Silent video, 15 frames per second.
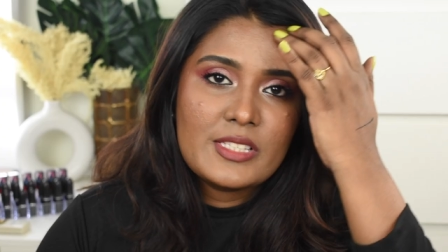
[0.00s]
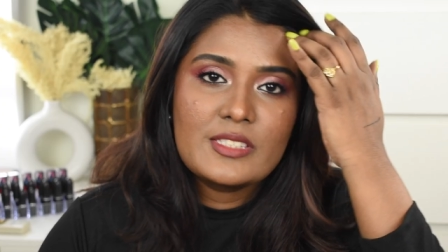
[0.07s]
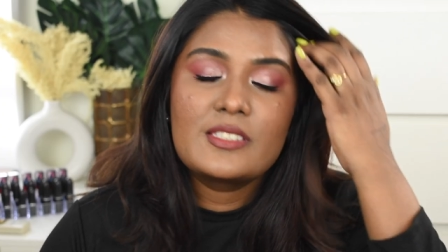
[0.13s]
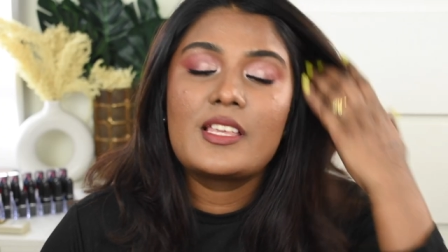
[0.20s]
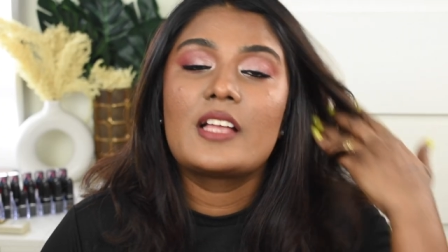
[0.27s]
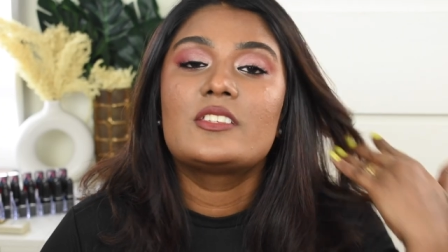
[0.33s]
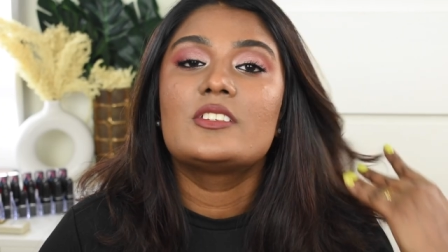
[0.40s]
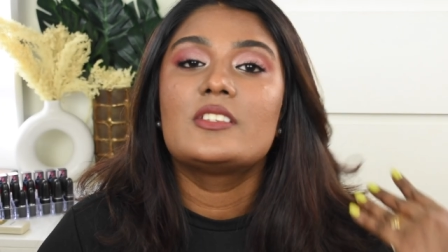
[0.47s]
It's
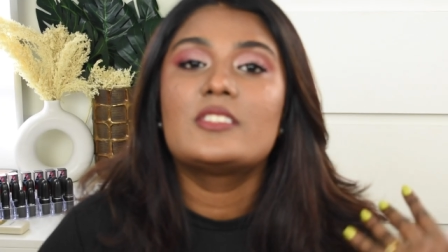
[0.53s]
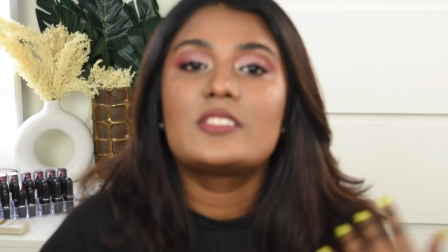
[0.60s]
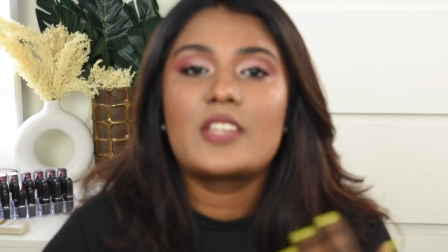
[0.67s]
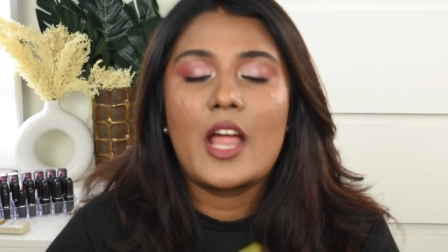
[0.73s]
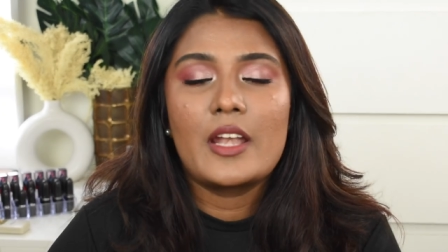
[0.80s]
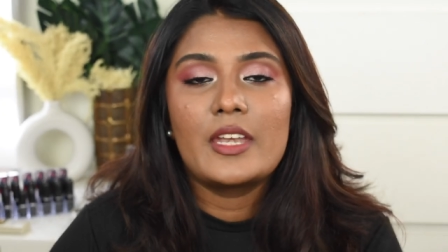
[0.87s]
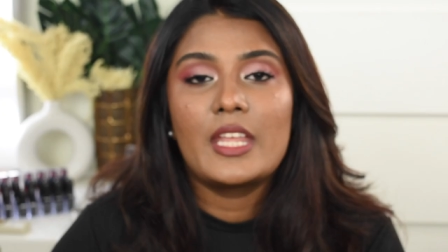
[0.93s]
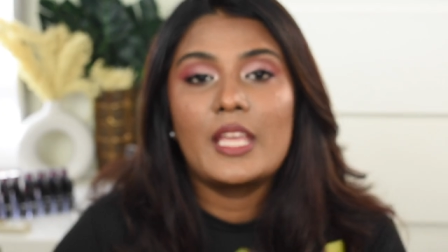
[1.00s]
such a
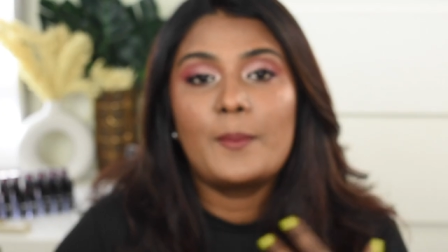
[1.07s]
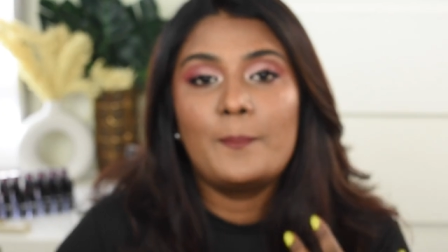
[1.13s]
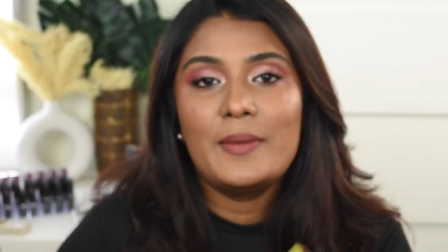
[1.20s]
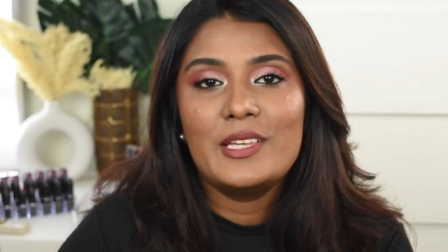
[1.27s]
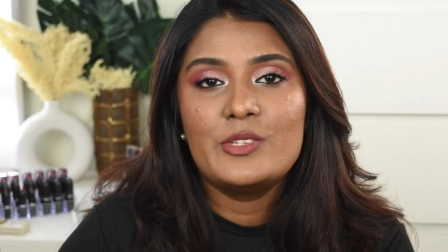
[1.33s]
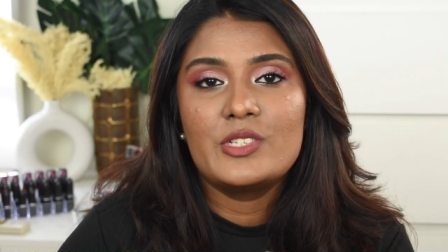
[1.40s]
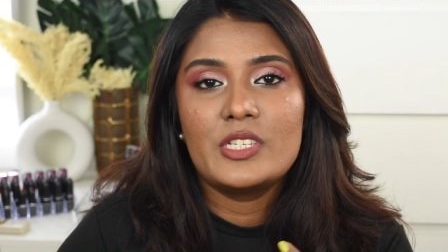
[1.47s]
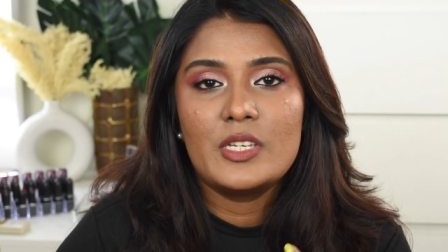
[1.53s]
stunning
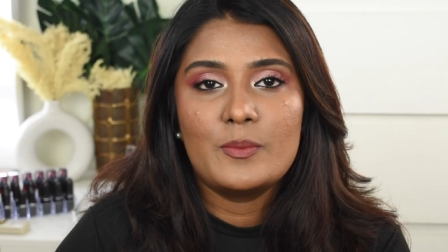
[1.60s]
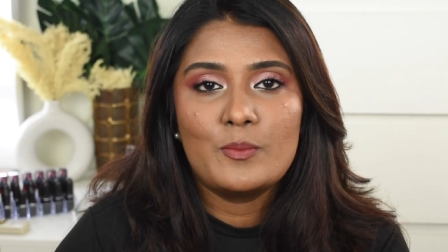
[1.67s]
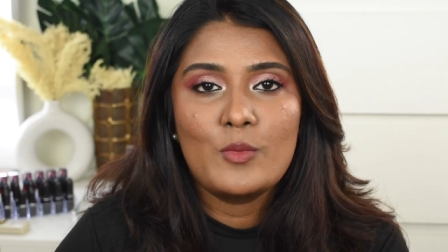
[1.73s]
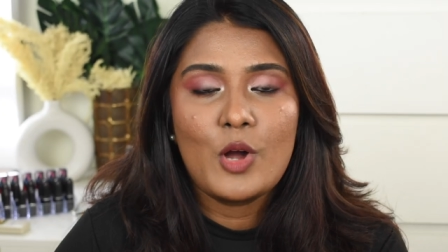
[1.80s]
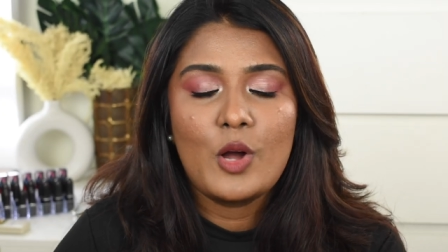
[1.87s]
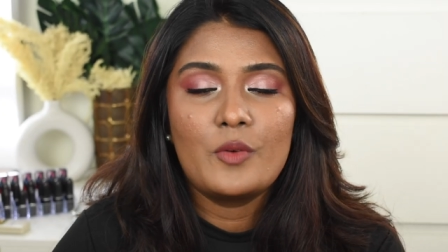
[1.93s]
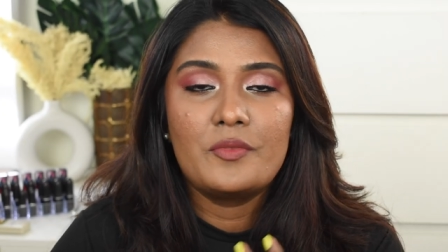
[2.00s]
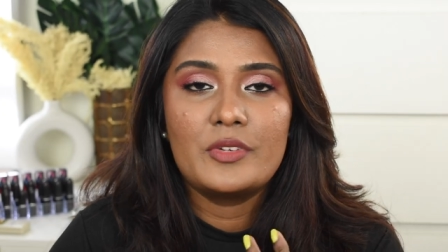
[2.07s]
peachy
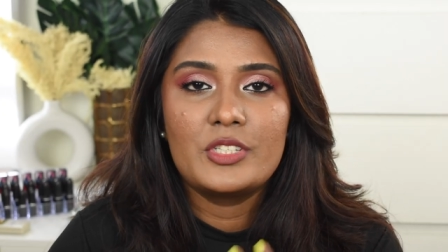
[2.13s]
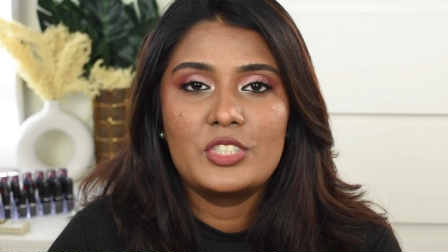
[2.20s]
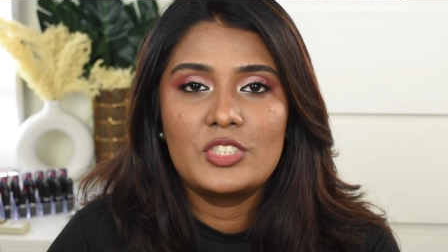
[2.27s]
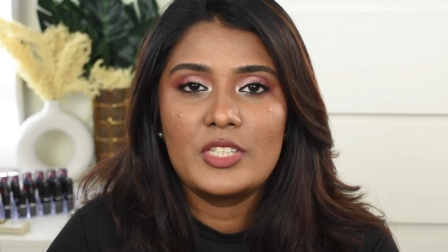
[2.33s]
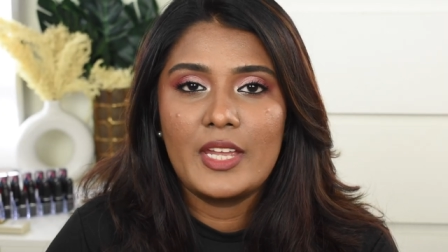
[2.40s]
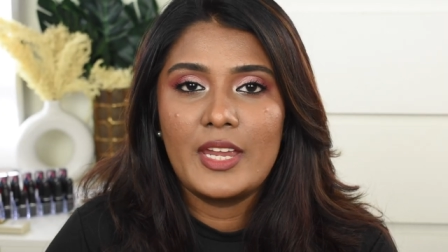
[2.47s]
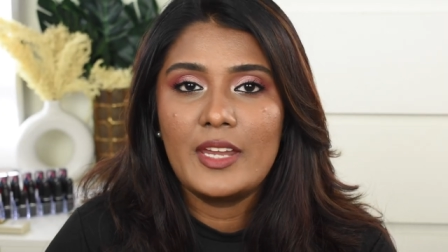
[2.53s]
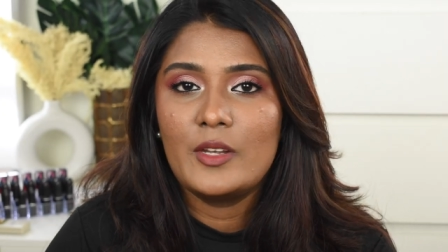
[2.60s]
mauve
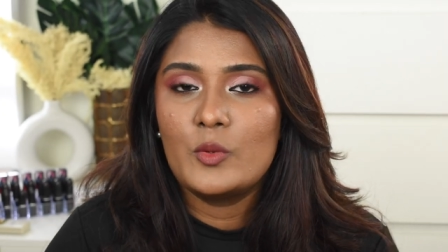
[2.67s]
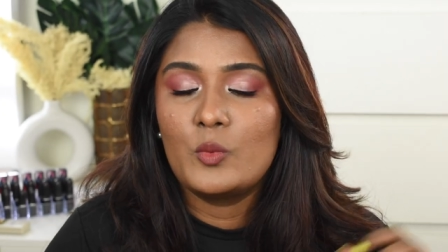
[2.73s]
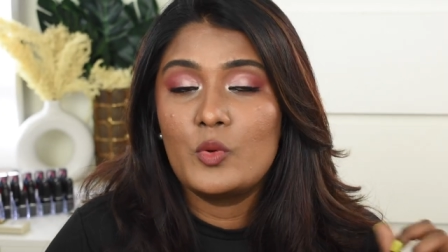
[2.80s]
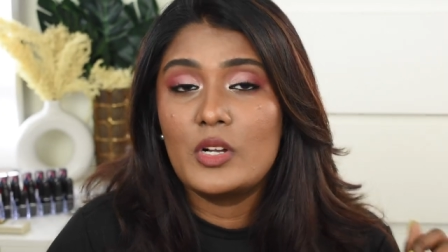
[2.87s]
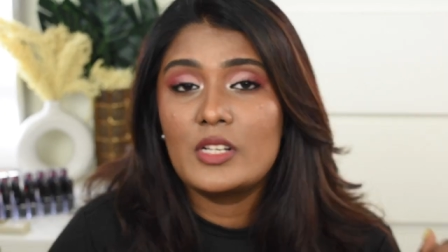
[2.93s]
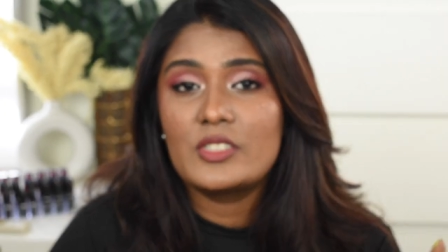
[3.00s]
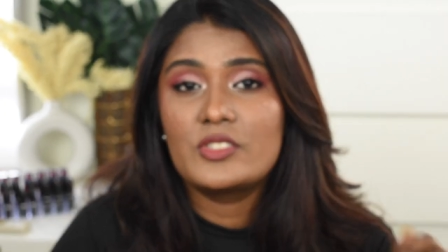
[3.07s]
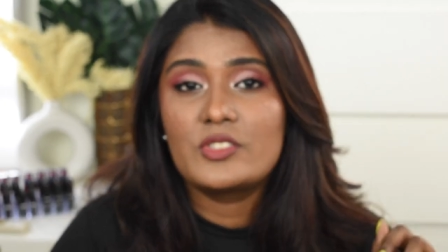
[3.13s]
shade.
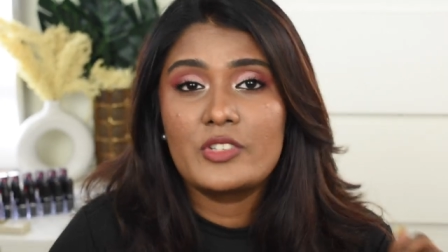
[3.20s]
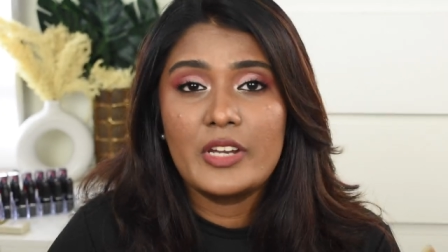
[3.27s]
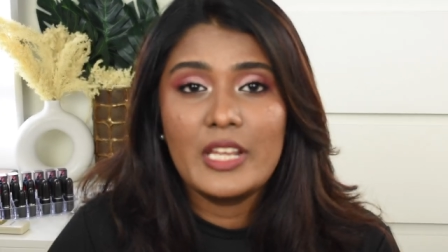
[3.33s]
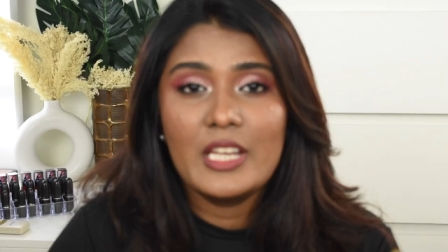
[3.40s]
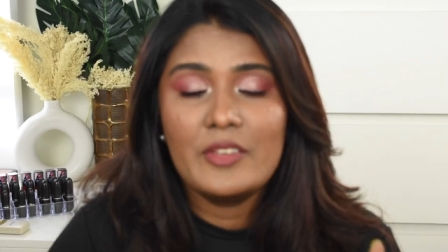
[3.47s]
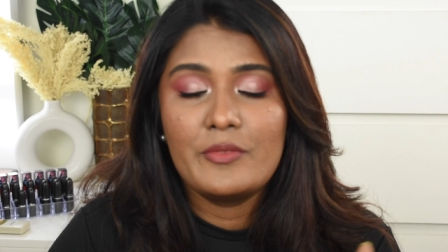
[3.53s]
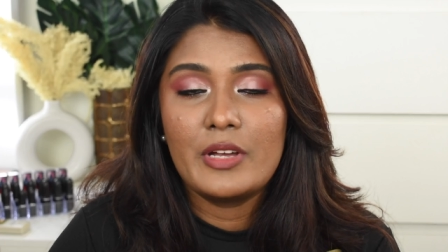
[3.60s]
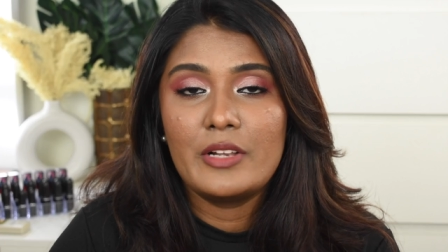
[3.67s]
Works
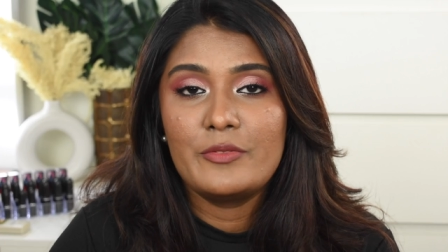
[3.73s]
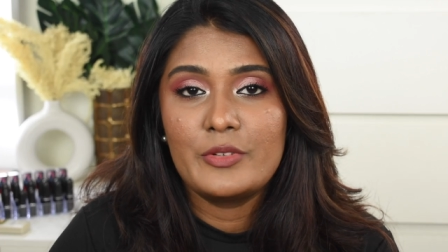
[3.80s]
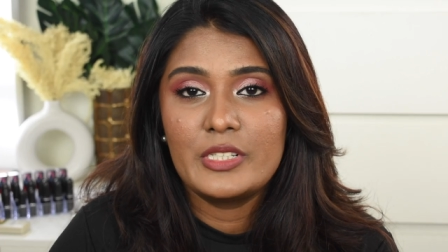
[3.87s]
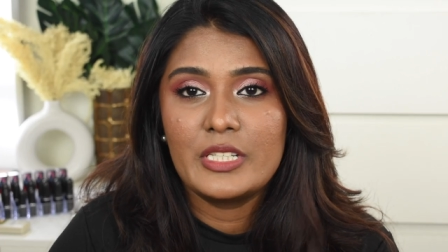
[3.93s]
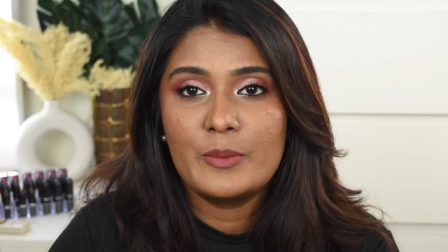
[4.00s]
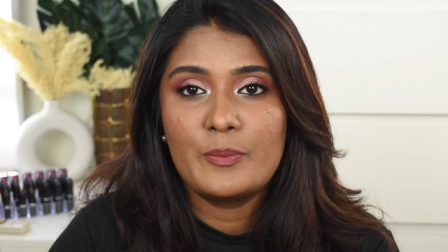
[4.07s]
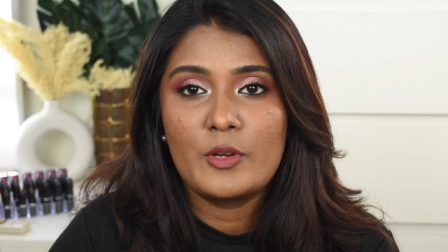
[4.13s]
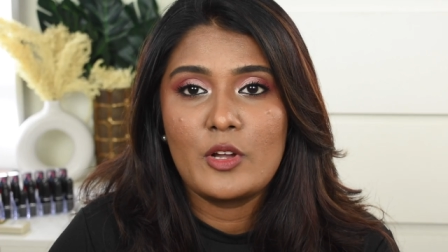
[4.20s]
really well for
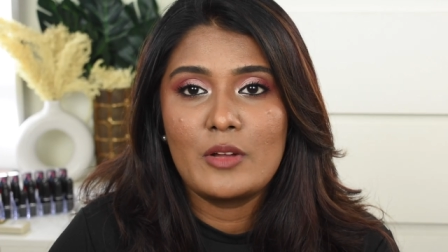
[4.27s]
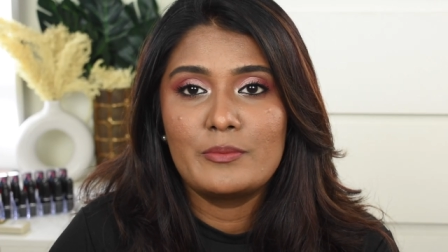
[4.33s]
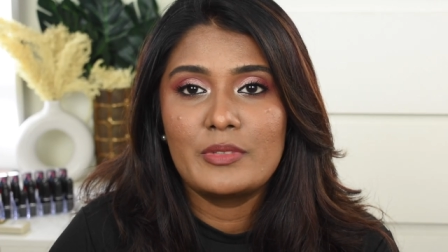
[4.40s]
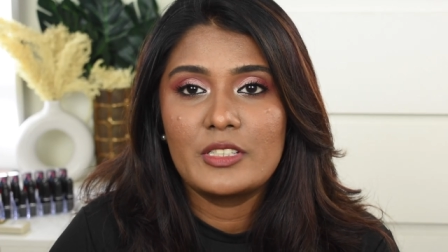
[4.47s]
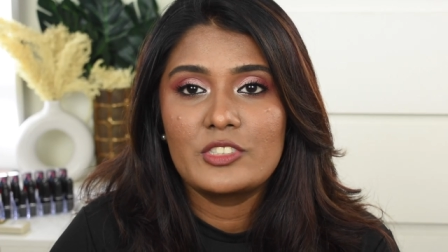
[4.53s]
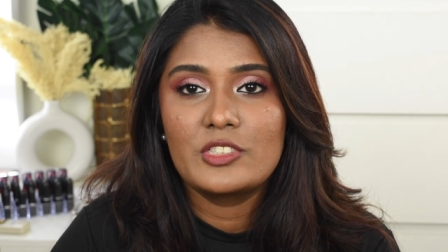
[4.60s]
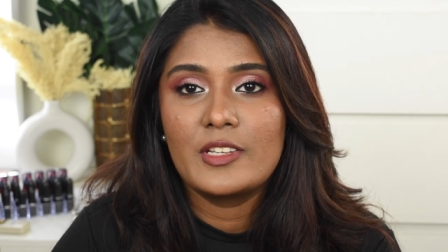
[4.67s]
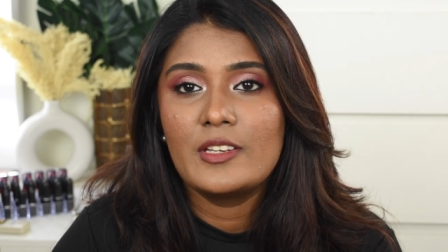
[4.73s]
deeper
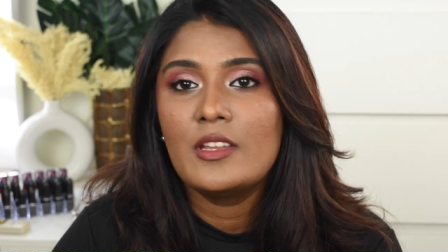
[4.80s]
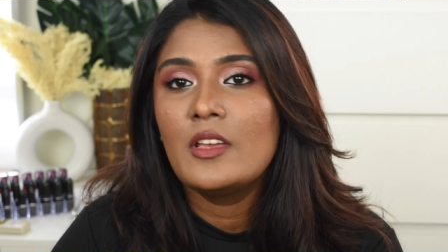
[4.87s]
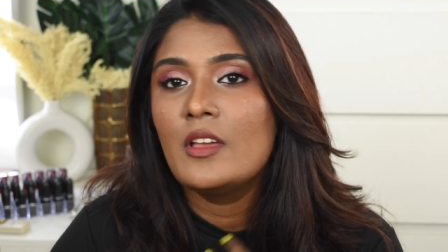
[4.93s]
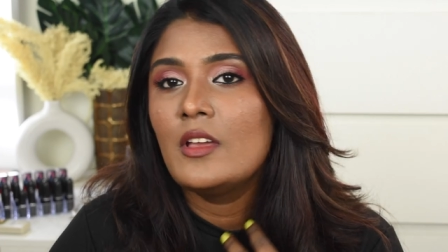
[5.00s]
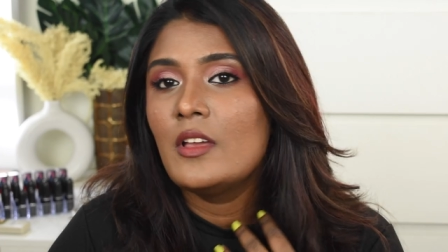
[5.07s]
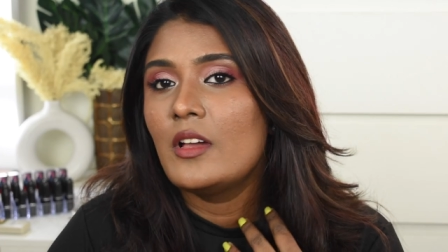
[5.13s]
complexion.